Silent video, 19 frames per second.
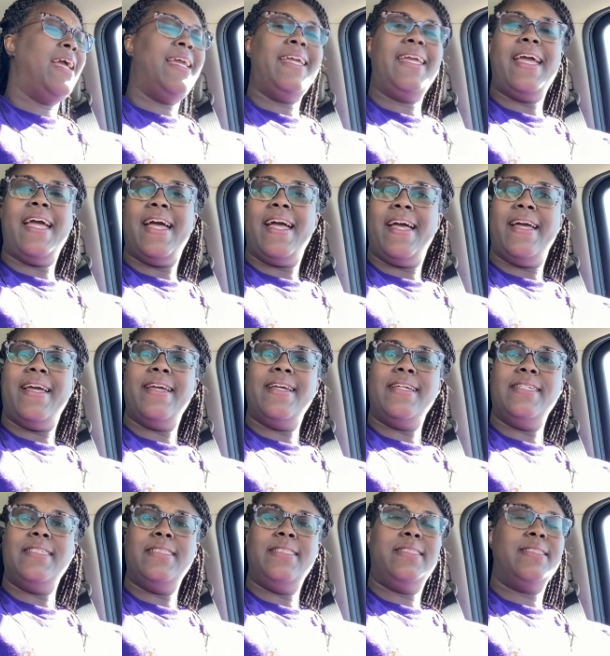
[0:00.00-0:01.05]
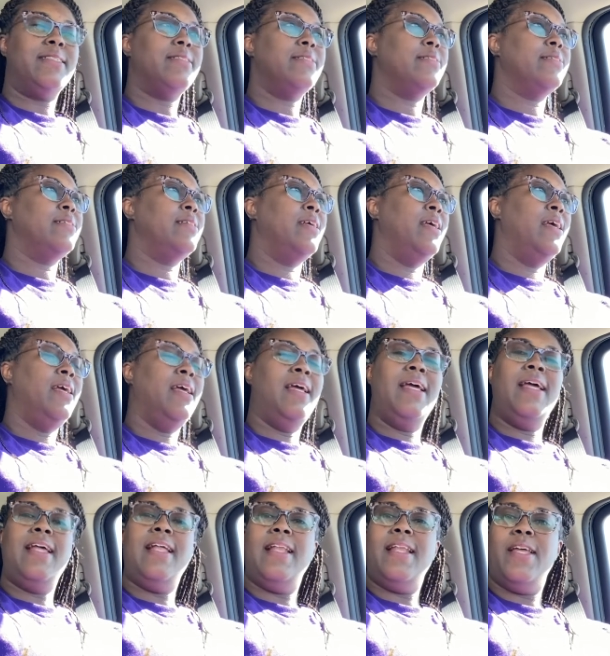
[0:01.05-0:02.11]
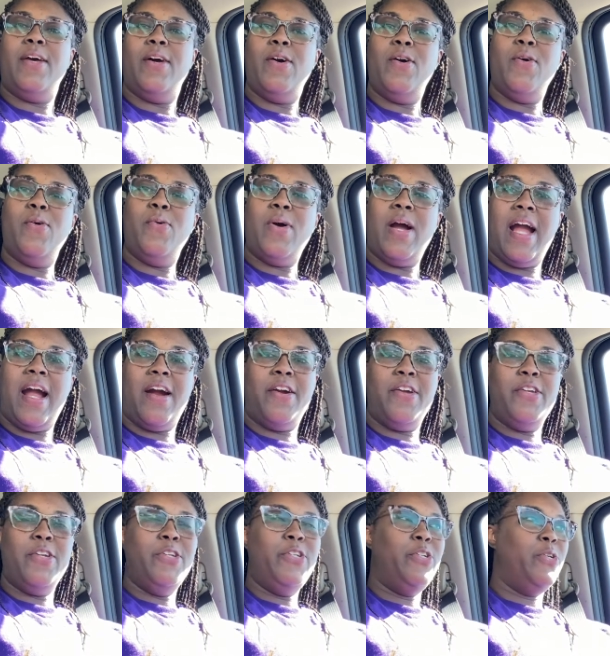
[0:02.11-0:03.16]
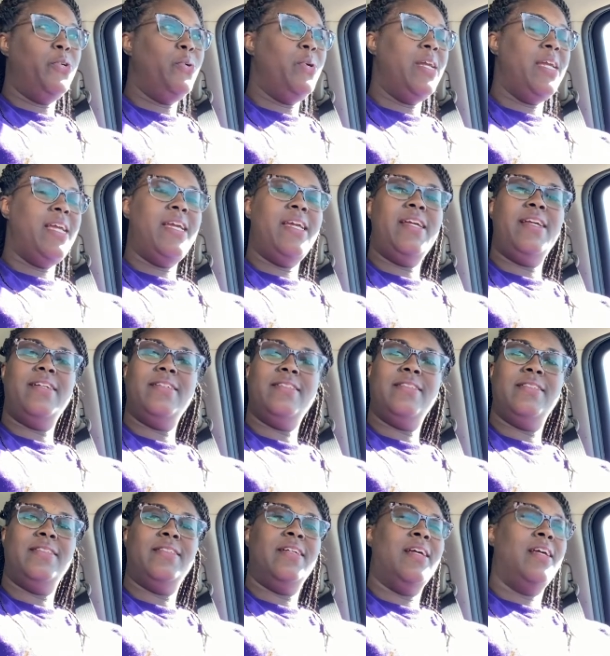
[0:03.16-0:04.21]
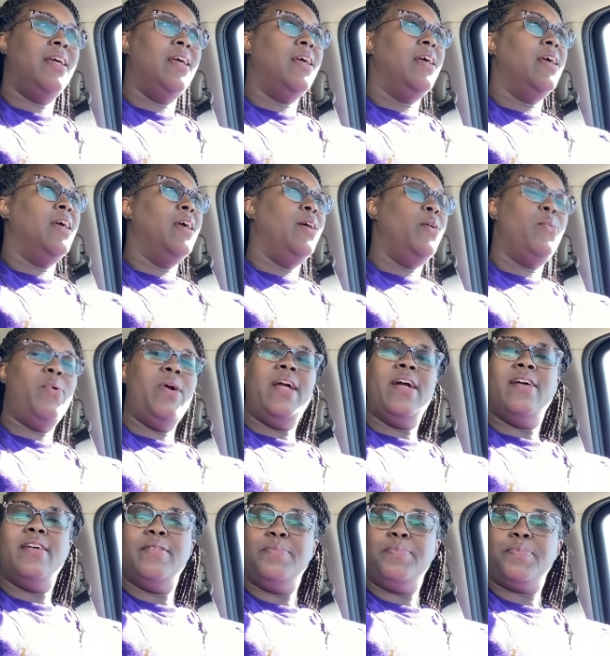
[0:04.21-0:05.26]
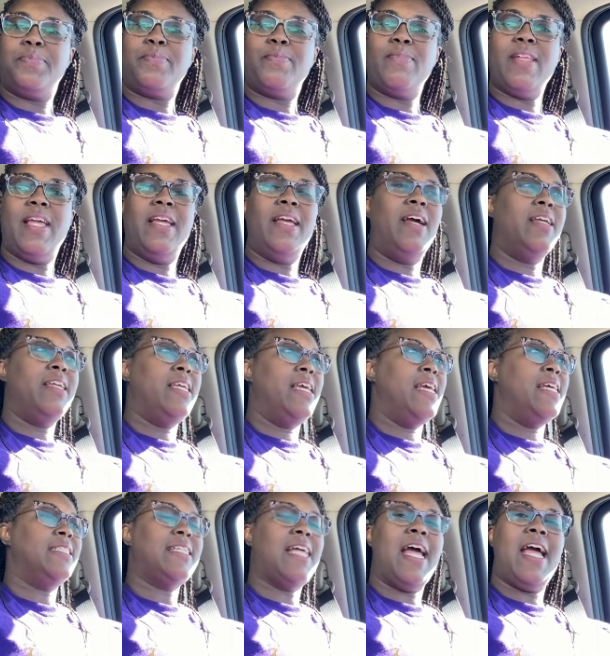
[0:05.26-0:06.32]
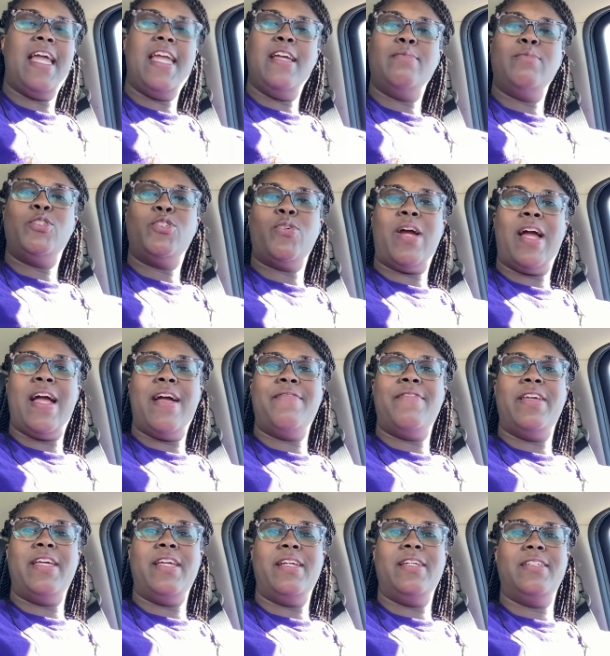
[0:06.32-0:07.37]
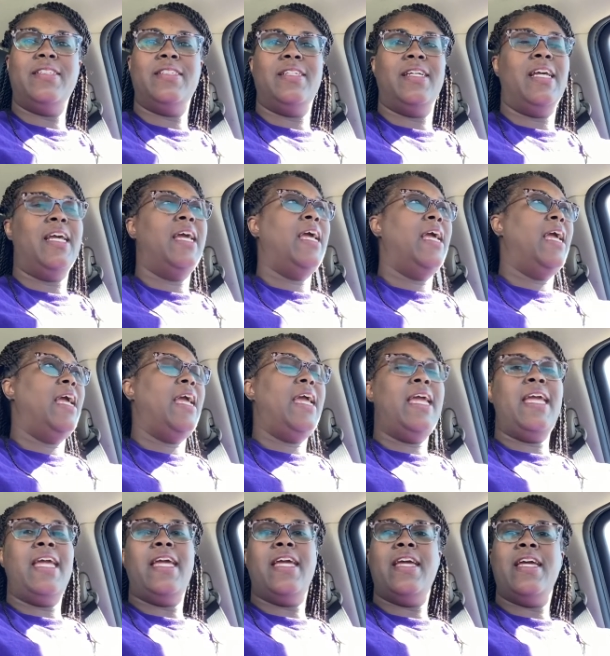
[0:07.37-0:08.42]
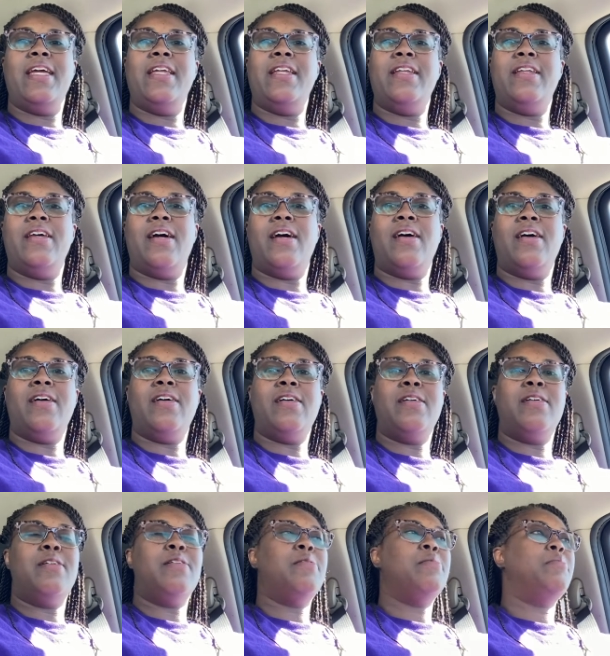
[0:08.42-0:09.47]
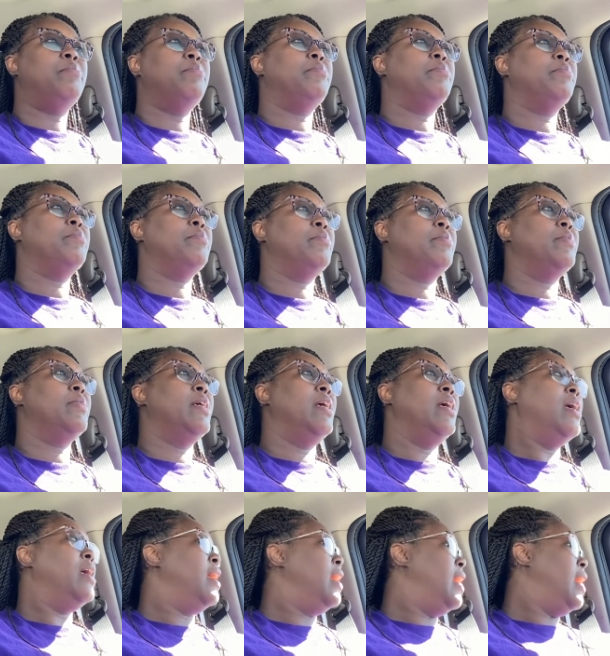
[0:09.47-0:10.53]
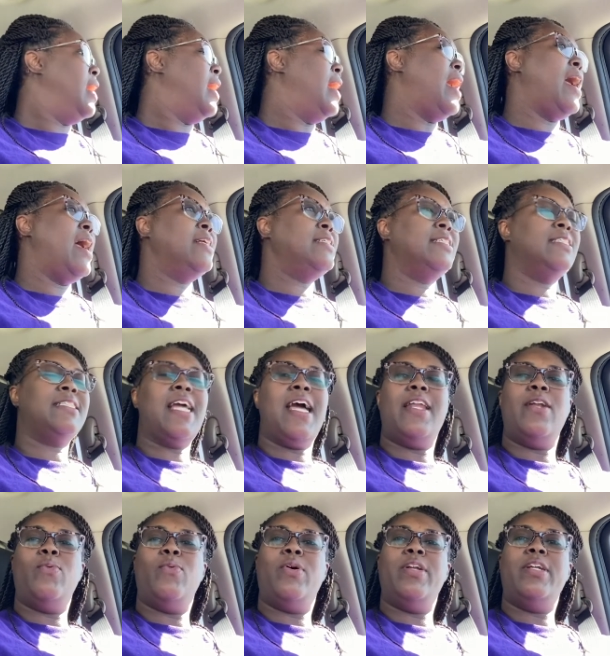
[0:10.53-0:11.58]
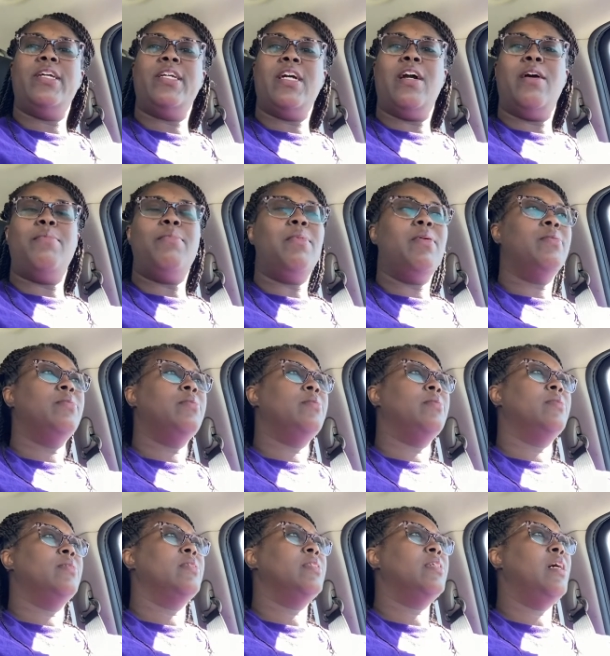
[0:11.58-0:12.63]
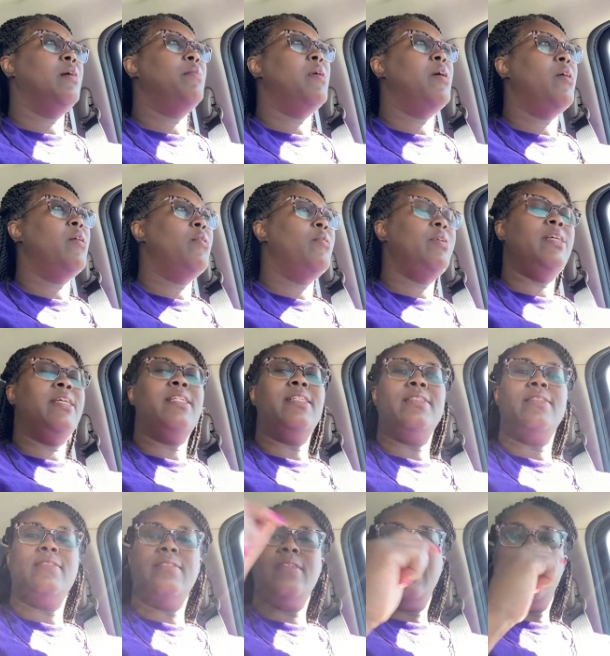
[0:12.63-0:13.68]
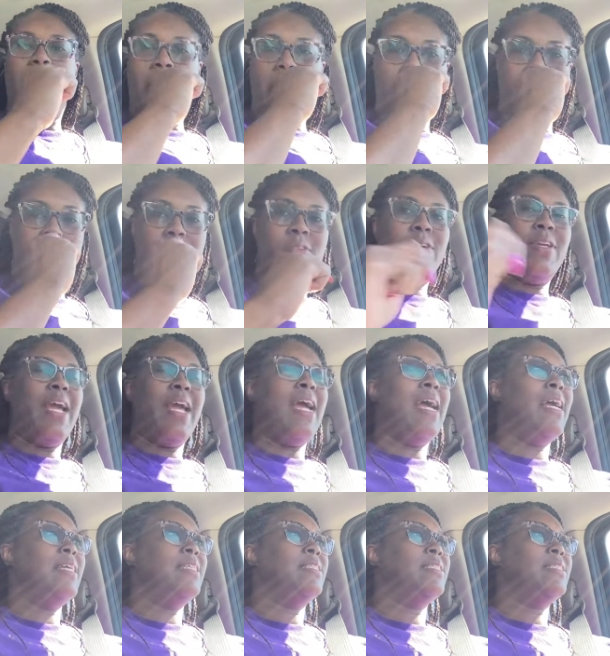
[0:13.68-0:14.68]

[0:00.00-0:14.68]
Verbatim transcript: guys hello how are you doing well yes I am driving and um, I just kind of wanted to come come on and give you guys